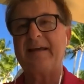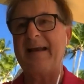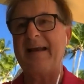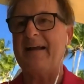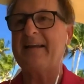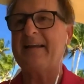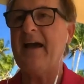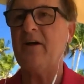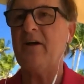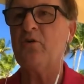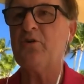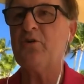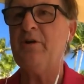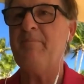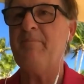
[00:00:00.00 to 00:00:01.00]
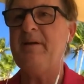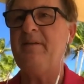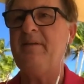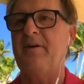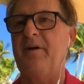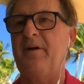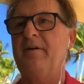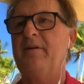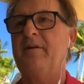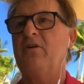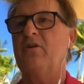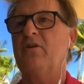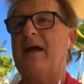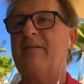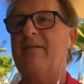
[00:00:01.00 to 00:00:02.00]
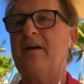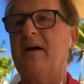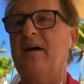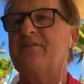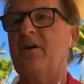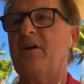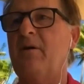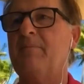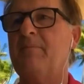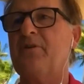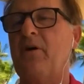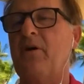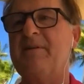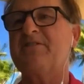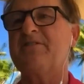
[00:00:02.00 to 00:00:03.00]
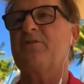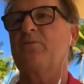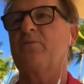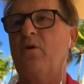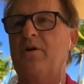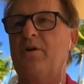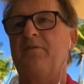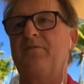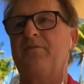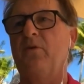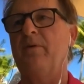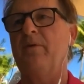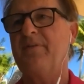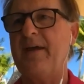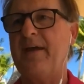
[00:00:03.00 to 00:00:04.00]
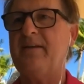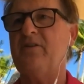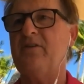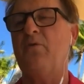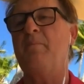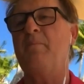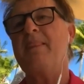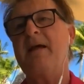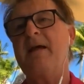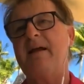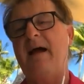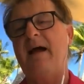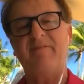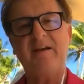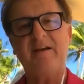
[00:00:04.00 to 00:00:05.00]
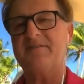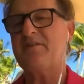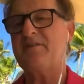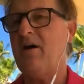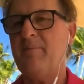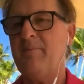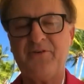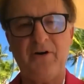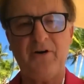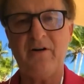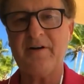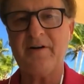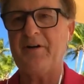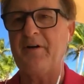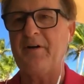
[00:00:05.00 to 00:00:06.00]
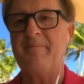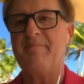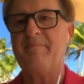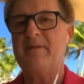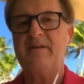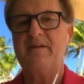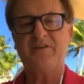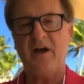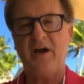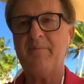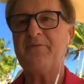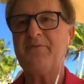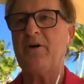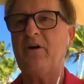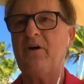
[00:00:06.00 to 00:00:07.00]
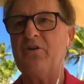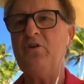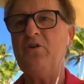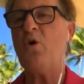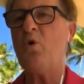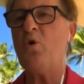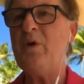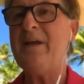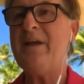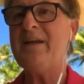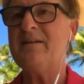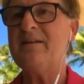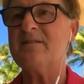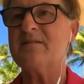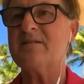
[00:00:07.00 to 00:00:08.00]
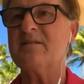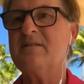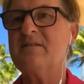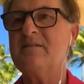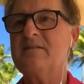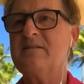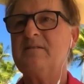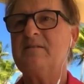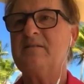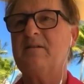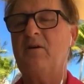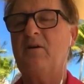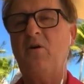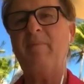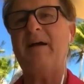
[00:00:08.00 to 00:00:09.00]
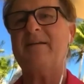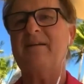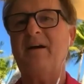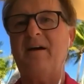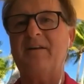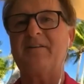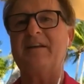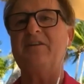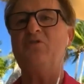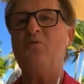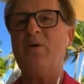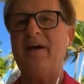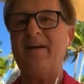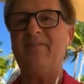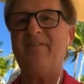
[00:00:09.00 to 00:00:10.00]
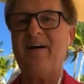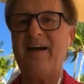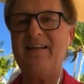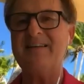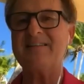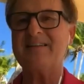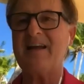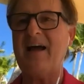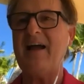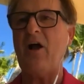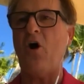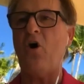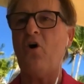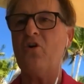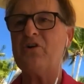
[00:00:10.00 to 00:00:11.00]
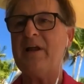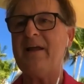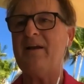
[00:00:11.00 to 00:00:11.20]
I count on you to be there? Look, I've got Tom Truong, Mr. Wonderful. Thank you. I've got Tom Truong here. Tom Truong, you know who he is? Oh my God, can you edify this guy all day